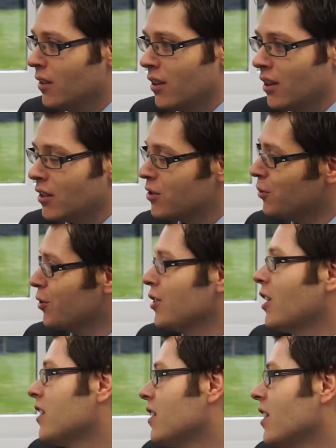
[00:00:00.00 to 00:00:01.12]
then as an
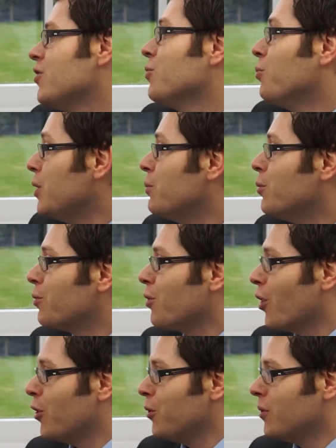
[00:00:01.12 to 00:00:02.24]
organisation we will
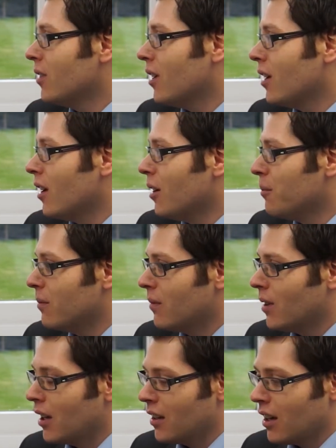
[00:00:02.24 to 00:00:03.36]
grow, um,
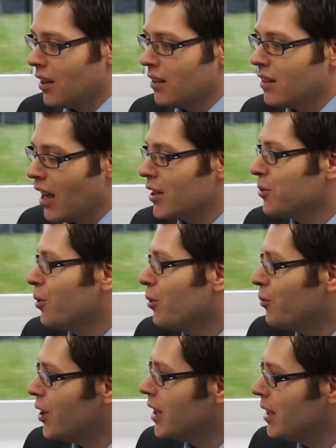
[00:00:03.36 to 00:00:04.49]
and, and, that's
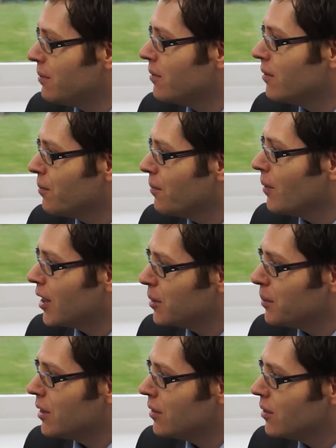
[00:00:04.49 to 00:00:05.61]
what really yeah. makes
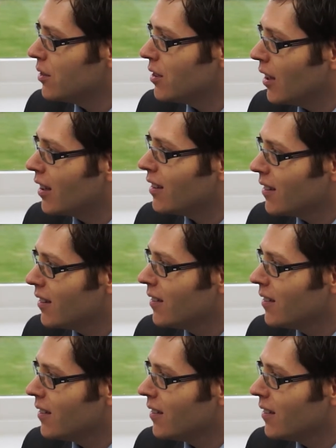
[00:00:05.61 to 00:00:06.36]
me tick. Okay.